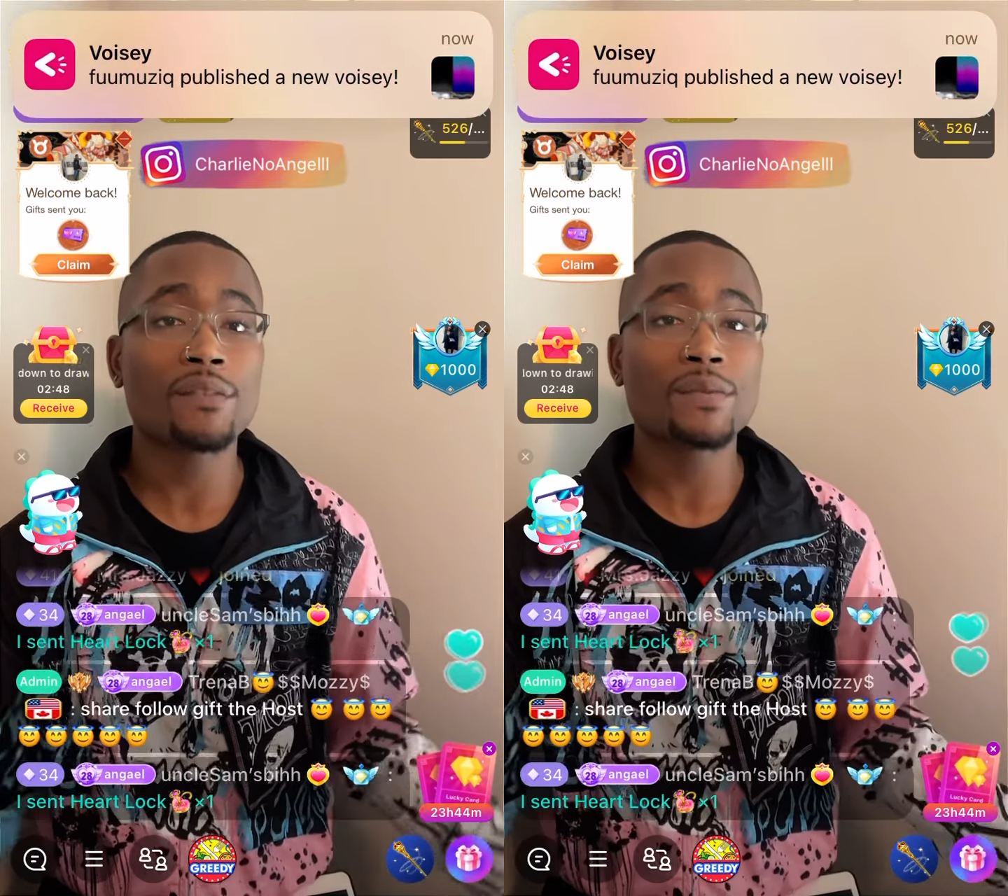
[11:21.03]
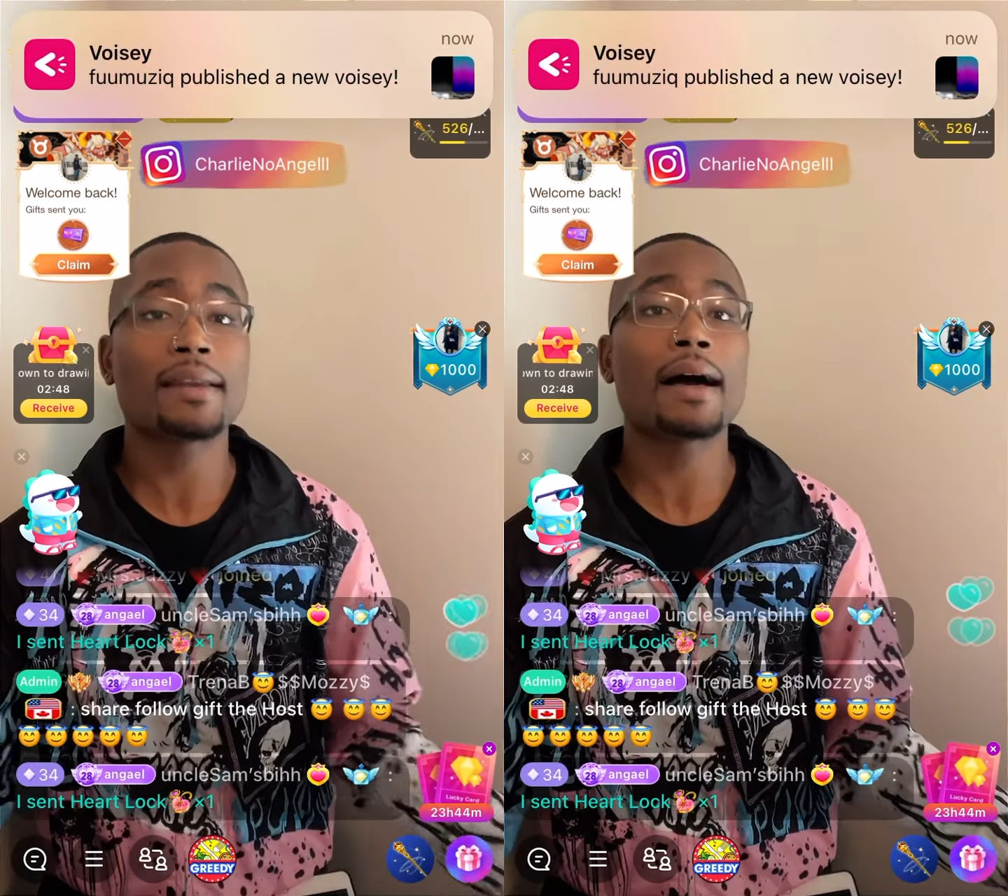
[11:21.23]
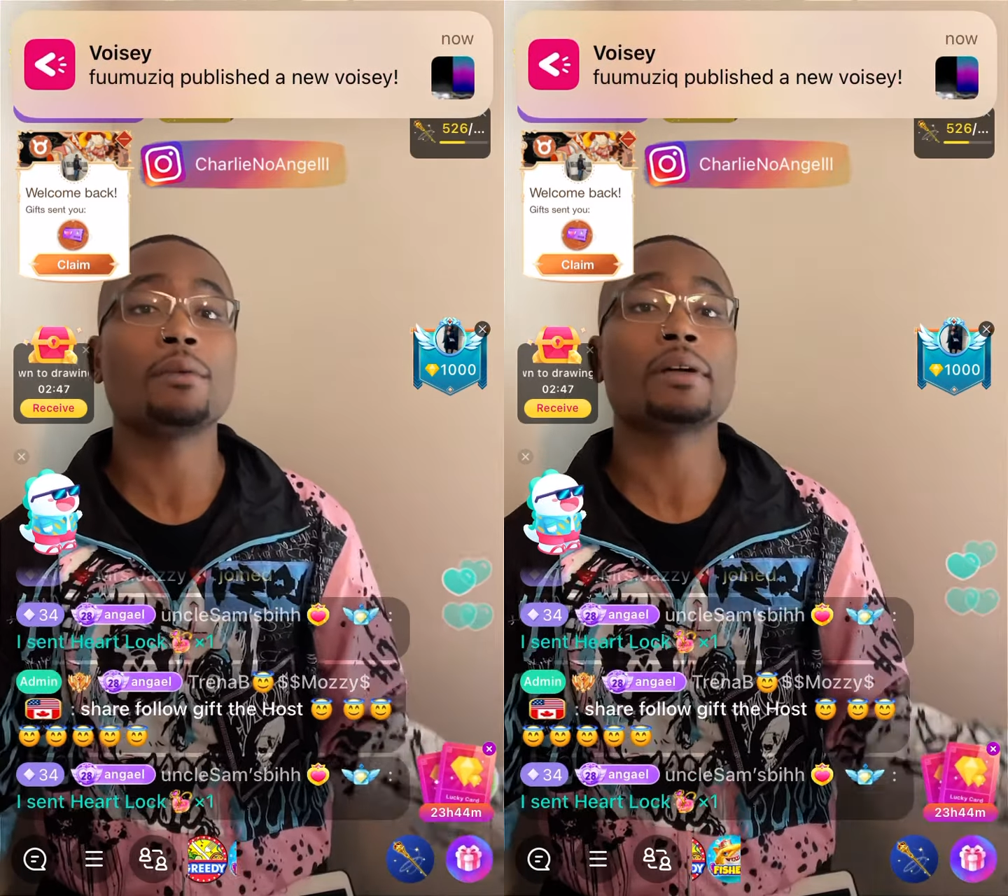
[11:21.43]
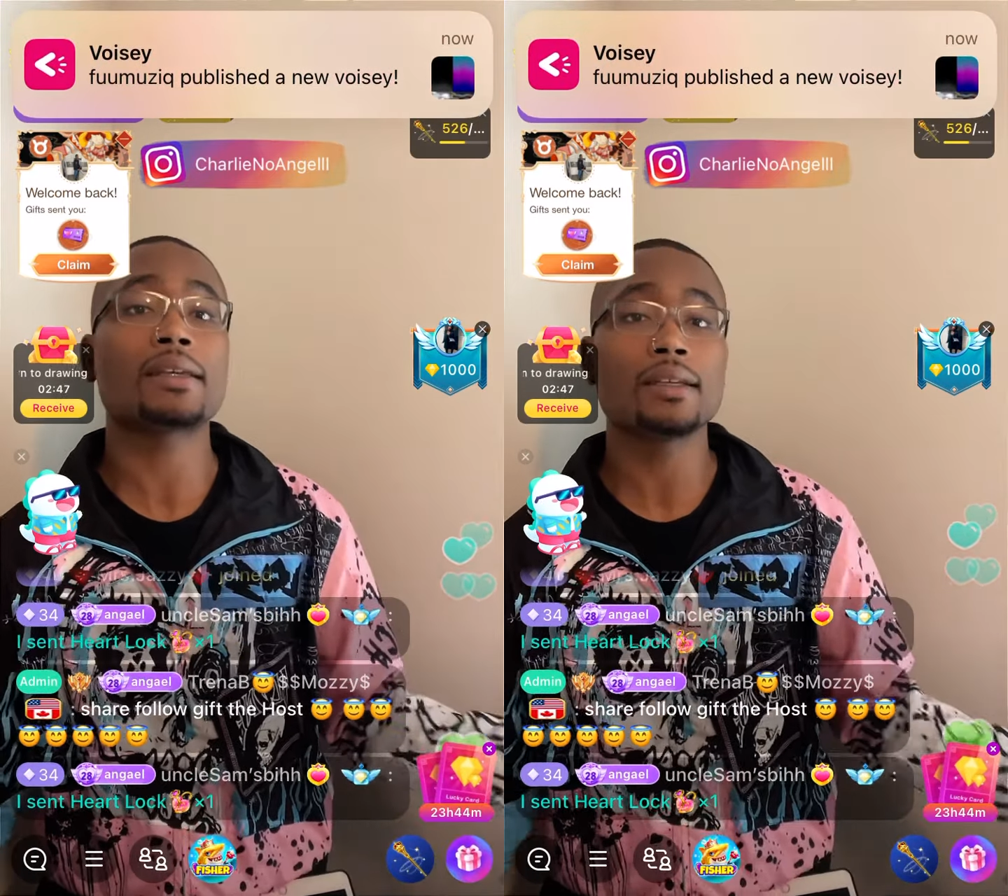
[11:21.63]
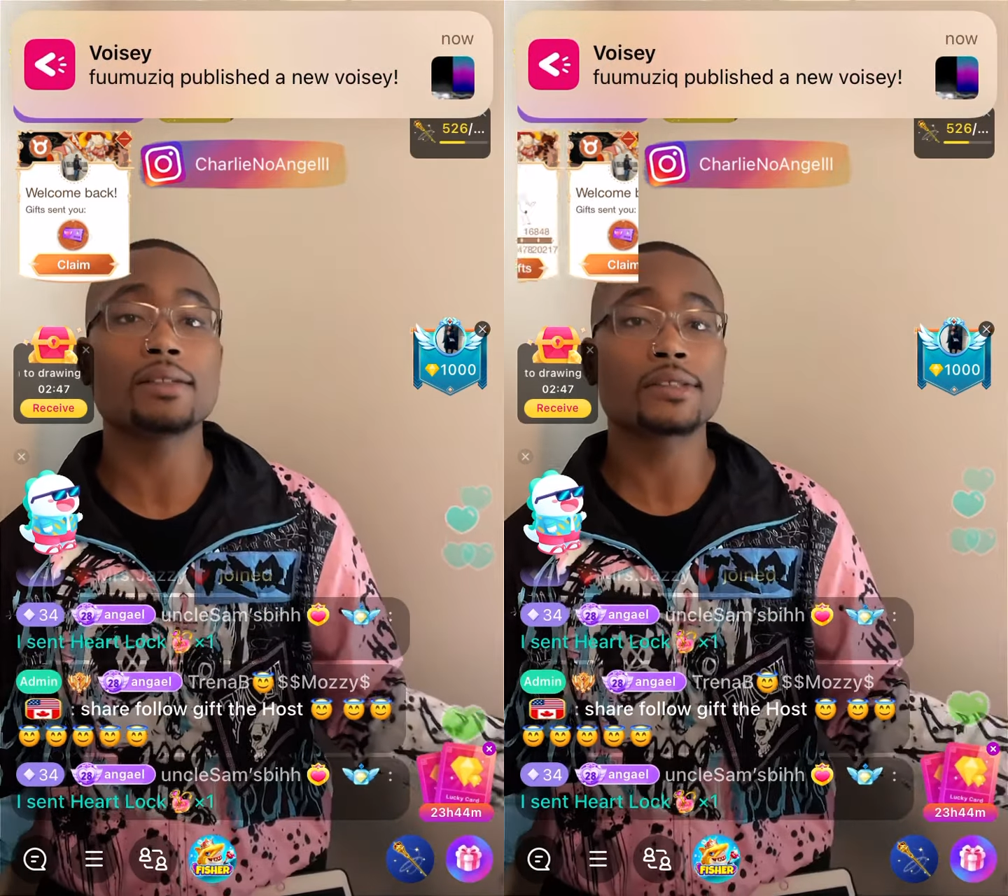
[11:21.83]
that fell out
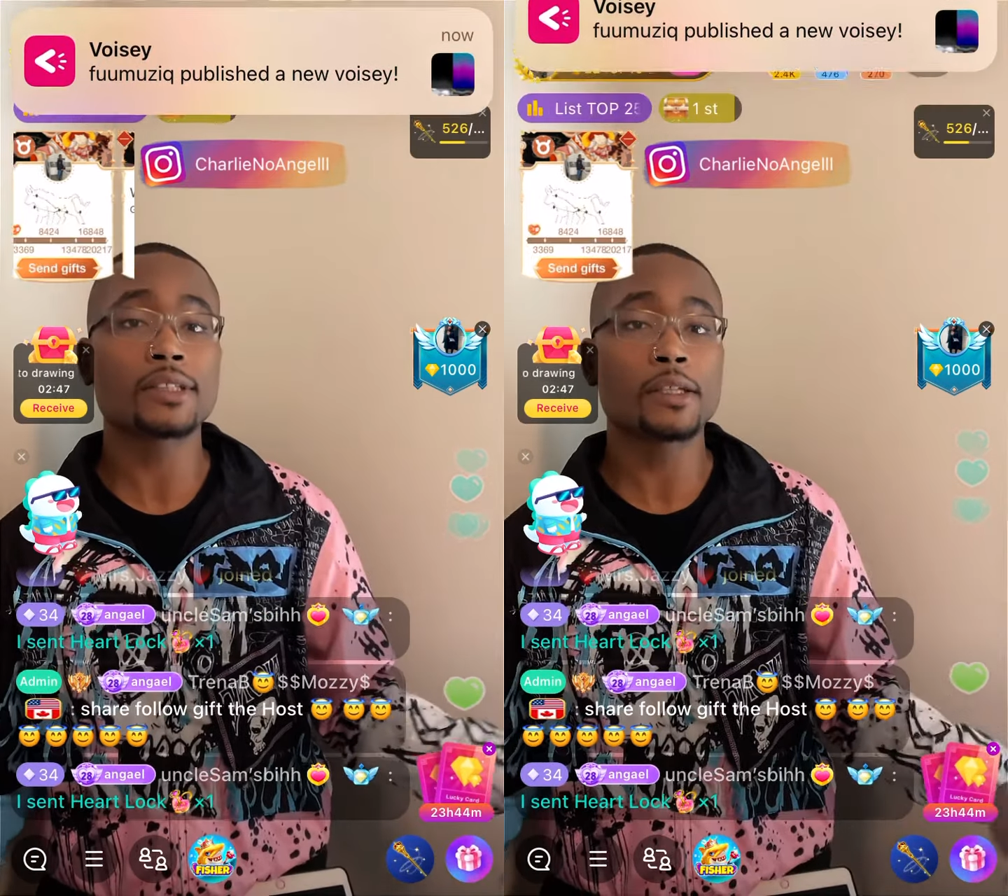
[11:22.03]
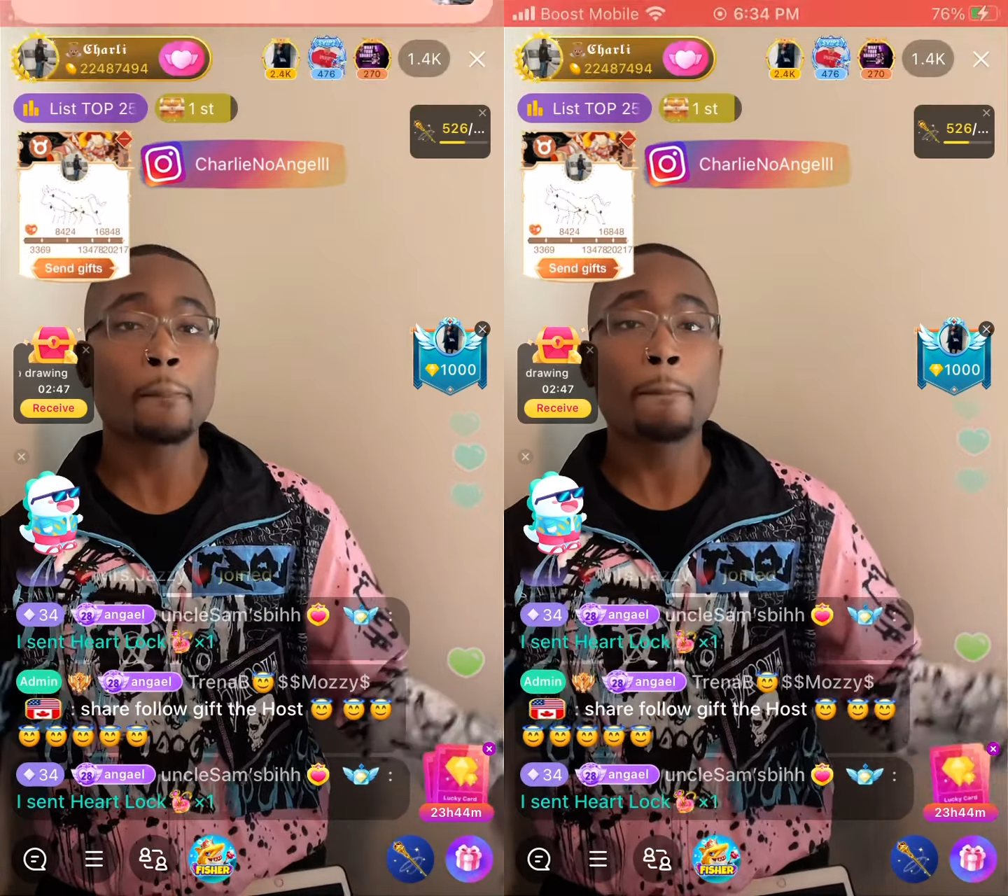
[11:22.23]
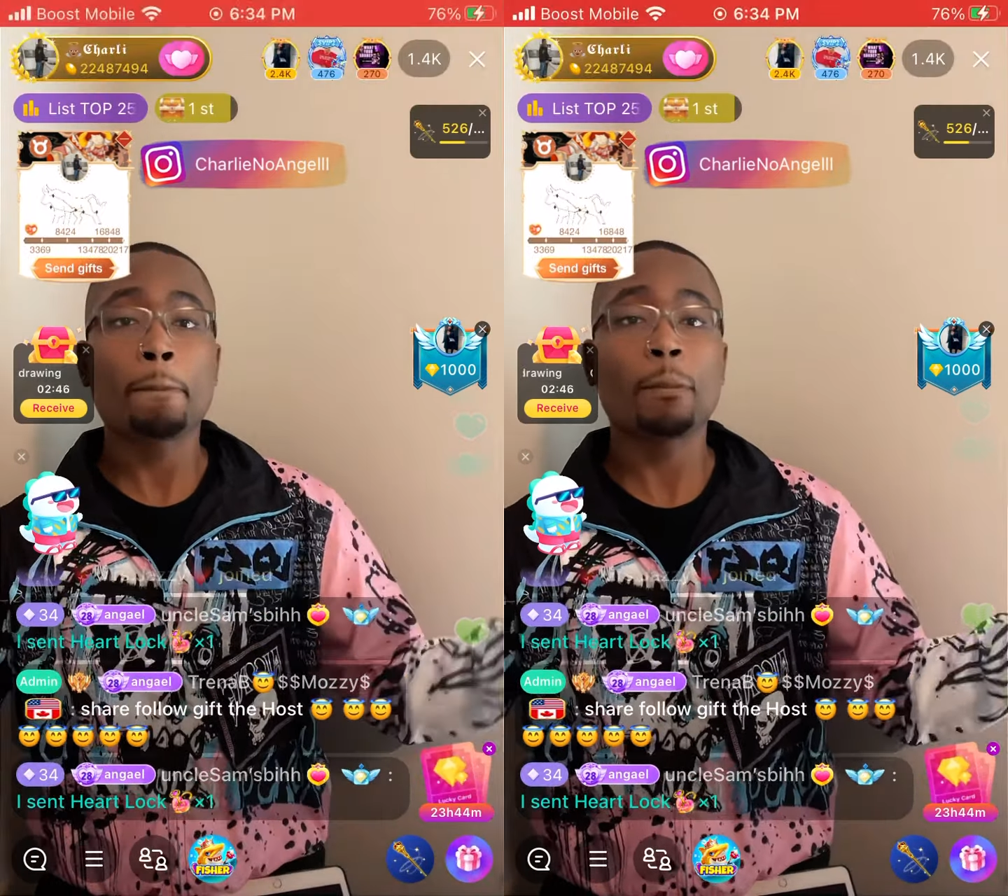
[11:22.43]
with Keisha